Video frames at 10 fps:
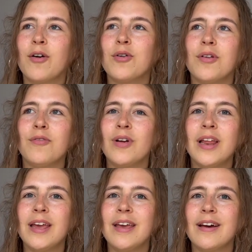couldn't
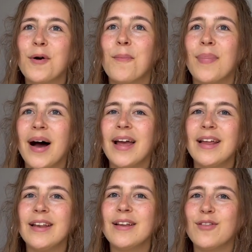really
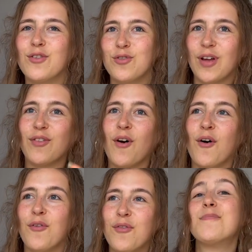combine the stress
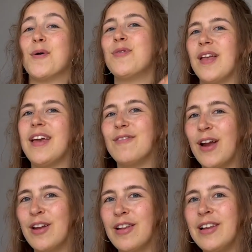of posting
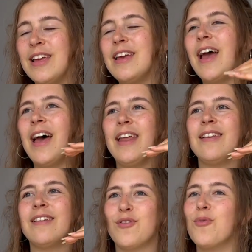regularly
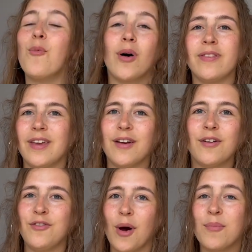and just wanting a
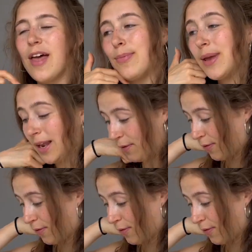job at the beginning of